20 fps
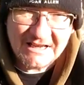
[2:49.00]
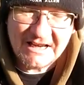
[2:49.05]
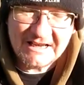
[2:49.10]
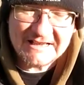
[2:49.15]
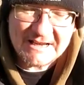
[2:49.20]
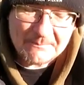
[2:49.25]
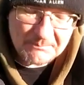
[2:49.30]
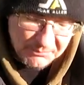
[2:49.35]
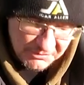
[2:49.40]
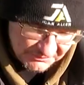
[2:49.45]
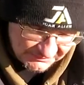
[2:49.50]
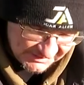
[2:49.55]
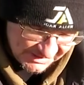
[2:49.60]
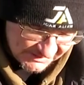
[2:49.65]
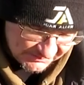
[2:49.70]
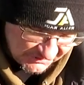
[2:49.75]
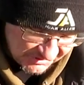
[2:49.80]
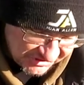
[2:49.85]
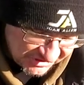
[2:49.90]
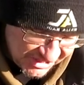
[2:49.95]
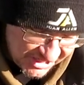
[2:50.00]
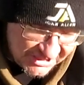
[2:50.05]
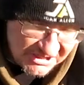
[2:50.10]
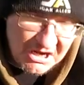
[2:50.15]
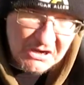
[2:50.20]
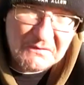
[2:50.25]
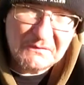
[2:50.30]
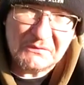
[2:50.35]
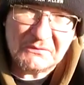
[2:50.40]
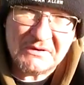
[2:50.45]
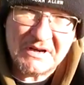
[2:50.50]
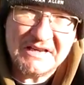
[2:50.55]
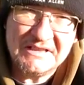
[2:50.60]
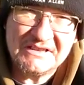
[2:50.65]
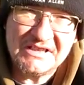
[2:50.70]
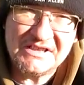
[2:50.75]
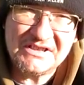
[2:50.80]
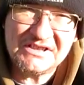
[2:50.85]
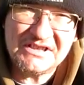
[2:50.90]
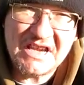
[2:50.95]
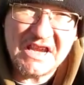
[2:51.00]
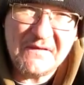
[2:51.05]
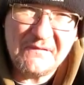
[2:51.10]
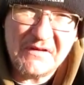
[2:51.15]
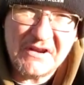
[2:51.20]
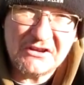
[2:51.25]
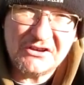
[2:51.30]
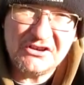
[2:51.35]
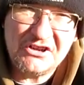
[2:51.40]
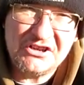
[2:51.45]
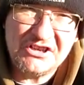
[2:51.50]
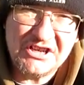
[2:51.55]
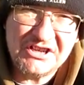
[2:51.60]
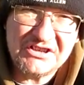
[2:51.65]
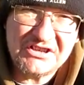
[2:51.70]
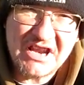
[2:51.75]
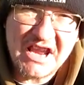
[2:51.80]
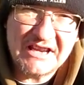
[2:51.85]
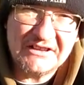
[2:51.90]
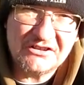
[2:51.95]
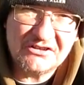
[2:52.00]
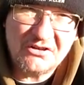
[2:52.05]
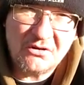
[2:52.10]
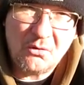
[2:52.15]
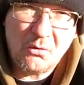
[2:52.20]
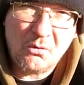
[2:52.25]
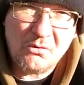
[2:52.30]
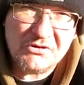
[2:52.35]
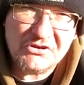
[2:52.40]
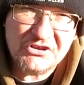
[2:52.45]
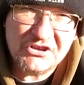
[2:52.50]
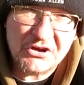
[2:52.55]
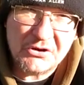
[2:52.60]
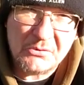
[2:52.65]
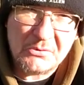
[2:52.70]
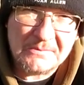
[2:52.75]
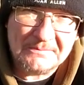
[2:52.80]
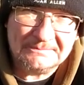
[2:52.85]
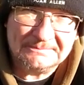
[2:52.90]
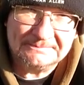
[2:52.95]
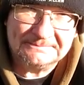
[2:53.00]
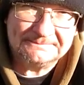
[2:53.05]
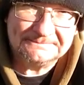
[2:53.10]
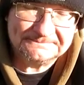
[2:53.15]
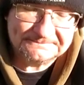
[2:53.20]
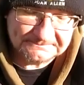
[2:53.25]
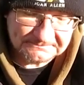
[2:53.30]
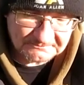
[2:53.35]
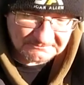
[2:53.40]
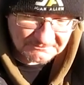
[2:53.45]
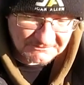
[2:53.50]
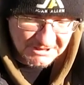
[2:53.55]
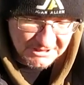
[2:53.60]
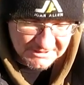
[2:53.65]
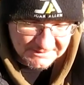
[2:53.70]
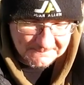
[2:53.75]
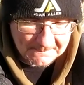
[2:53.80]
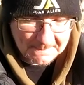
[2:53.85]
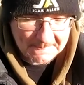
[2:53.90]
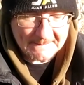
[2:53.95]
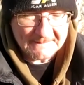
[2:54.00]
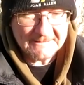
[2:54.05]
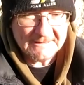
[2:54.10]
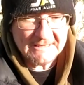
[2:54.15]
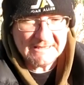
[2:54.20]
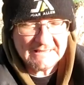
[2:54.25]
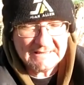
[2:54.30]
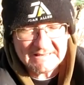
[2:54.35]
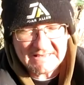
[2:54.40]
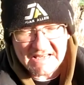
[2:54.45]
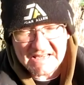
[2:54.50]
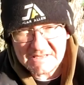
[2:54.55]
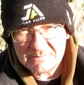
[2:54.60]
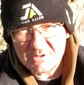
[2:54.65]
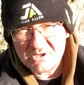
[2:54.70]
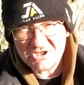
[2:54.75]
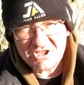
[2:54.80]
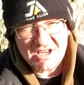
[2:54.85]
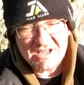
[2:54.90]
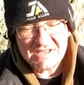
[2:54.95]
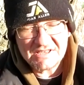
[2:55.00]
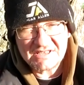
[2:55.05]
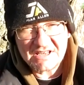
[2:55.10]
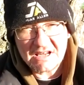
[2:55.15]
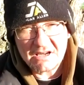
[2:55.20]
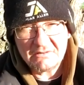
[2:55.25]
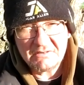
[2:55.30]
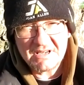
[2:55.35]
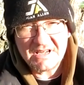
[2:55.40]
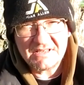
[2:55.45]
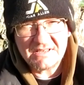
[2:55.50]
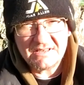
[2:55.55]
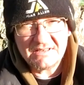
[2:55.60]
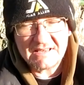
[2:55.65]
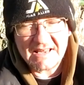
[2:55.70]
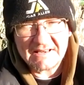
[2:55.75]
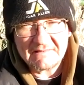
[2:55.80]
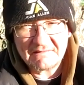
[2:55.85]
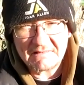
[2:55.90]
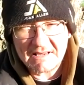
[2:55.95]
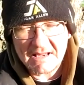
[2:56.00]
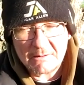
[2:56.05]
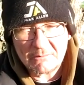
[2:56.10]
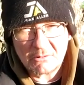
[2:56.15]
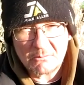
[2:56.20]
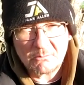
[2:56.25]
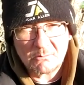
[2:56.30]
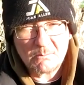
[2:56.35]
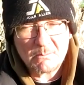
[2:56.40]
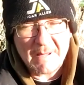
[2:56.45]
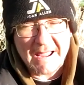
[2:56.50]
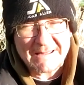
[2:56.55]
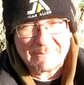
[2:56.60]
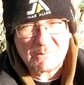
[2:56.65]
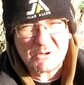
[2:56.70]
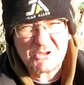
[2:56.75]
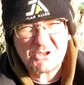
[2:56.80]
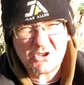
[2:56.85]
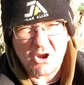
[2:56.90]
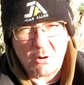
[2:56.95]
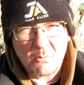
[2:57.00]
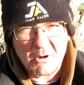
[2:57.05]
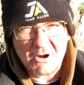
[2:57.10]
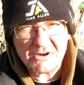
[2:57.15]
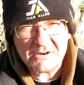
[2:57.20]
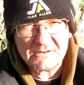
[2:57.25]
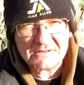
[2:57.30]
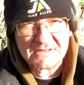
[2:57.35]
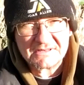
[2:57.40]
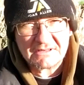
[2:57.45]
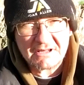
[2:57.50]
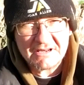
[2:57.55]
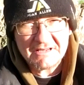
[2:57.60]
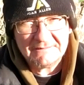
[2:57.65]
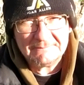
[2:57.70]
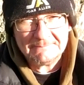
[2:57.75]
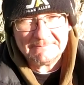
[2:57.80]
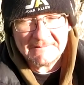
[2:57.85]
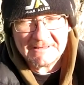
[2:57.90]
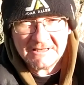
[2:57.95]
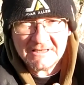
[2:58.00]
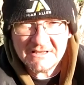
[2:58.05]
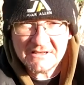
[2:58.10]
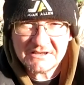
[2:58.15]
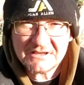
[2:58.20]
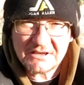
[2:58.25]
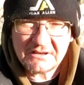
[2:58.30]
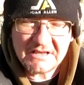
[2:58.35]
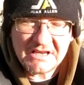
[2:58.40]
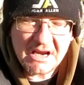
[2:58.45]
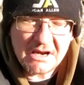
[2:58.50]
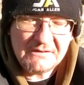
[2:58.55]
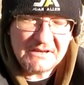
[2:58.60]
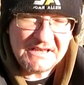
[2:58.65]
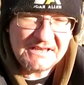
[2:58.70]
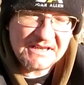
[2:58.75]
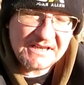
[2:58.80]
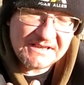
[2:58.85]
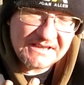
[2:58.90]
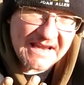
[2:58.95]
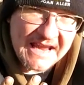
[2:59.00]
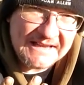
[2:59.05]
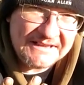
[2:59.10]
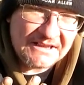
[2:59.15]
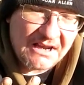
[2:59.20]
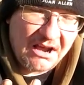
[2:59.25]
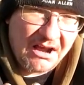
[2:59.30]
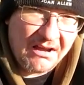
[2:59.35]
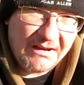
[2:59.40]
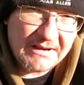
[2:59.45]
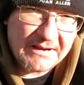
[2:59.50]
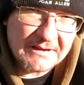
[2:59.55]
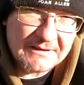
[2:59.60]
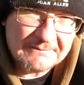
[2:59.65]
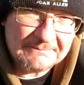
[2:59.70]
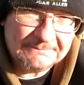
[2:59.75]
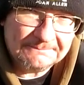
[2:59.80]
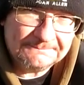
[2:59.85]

and then put this machine over it to see if it can detect a horseshoe. Because these machines, they're magnetometers, right? So they only detect iron.